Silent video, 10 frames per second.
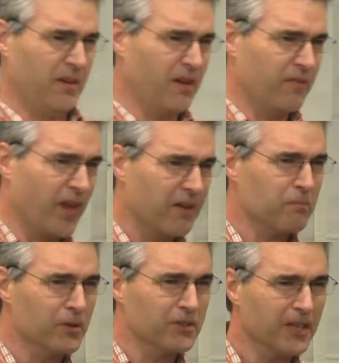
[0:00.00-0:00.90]
of that
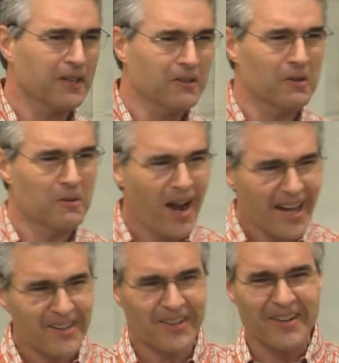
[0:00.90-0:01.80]
particular
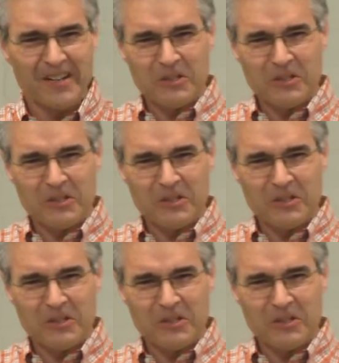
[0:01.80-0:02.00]
writer